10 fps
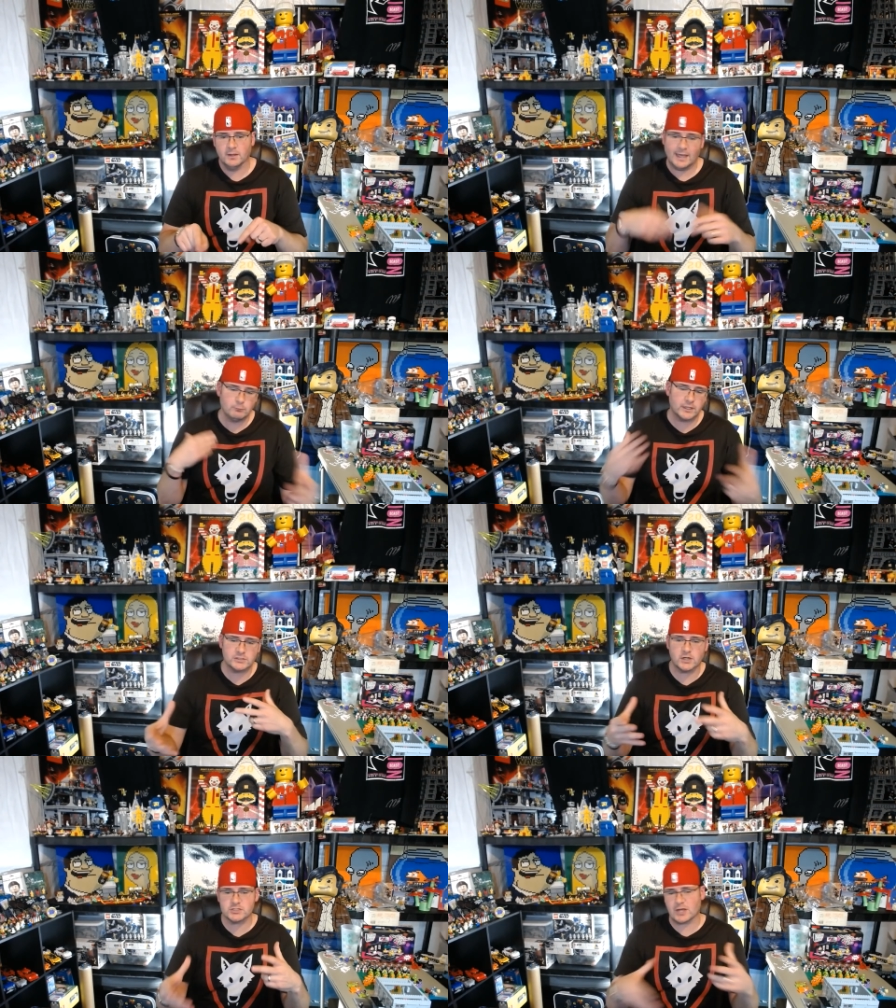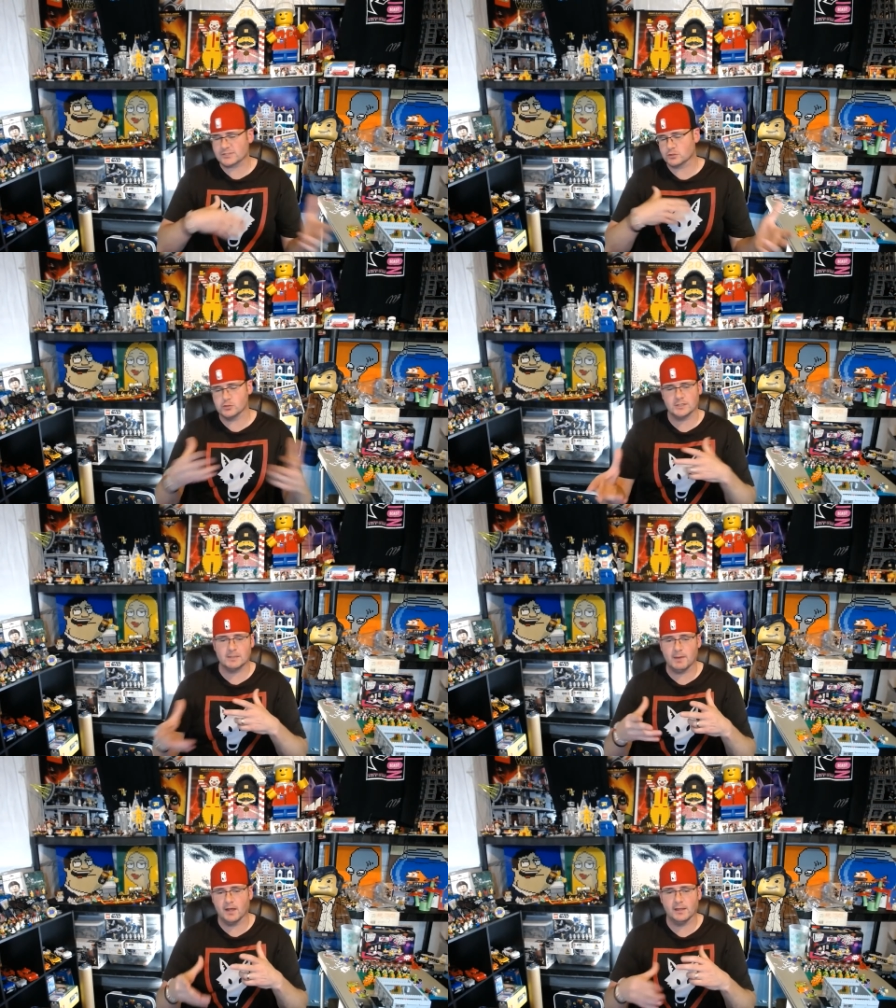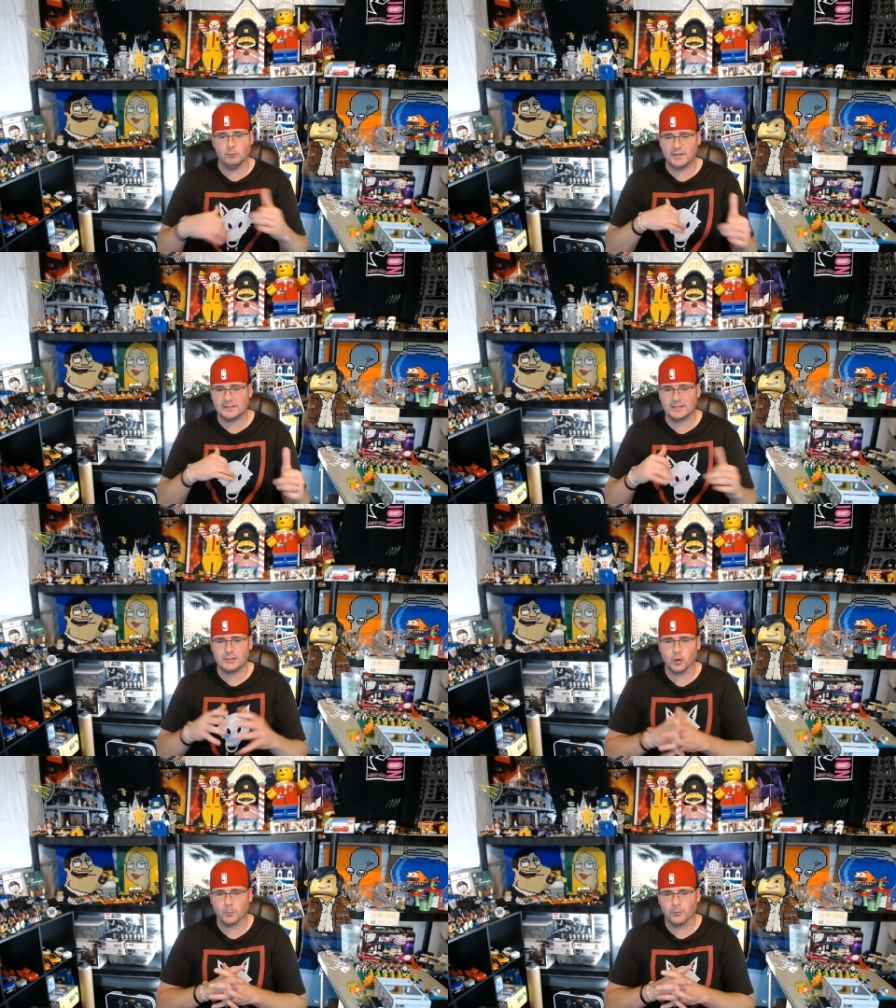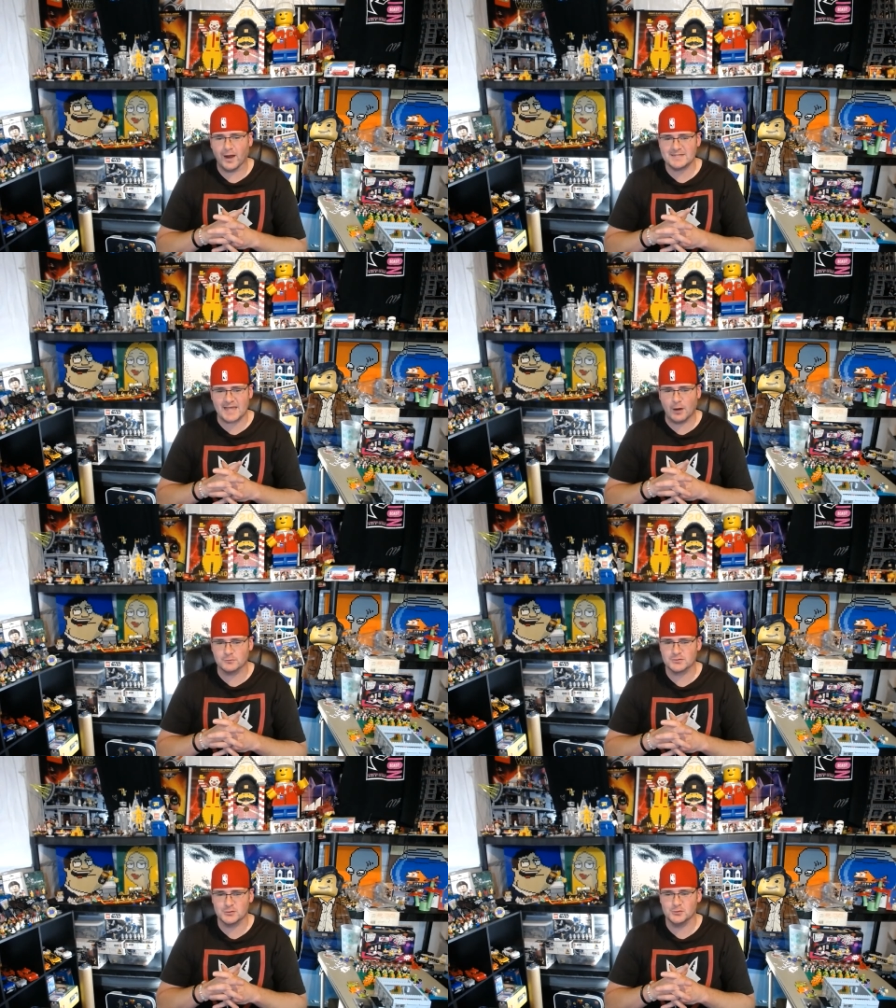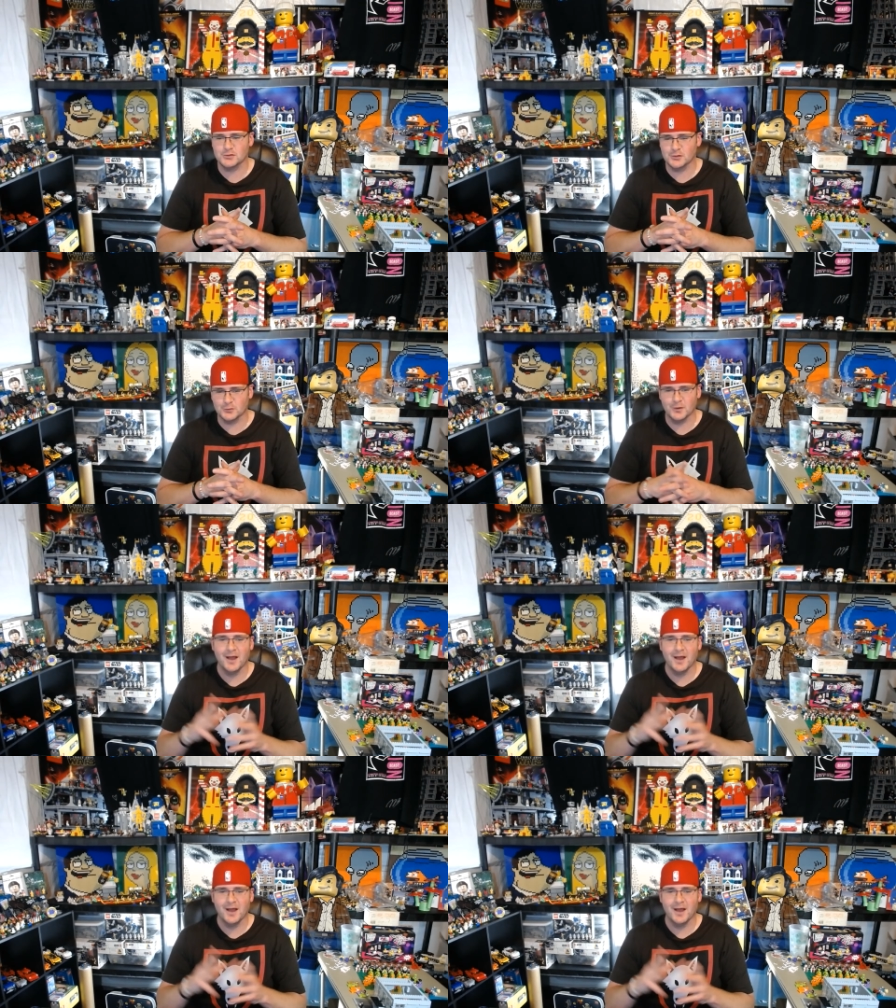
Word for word: And we'll get in touch. I'll shoot you an email, and we can get your prize out to you.